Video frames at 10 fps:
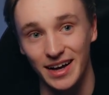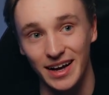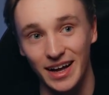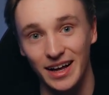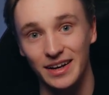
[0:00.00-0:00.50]

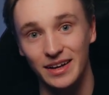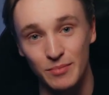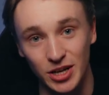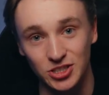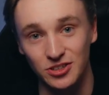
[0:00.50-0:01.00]
and
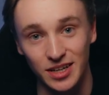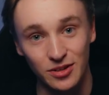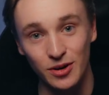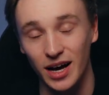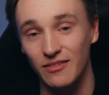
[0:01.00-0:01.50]
mention that
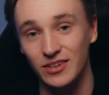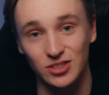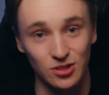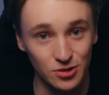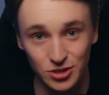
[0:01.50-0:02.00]
you have the
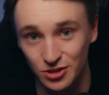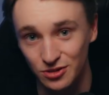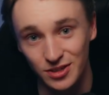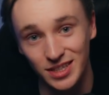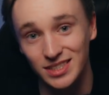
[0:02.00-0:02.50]
solution
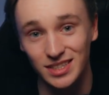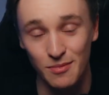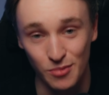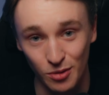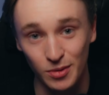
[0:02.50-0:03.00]
to these
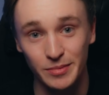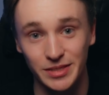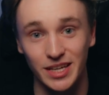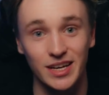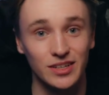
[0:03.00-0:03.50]
problems.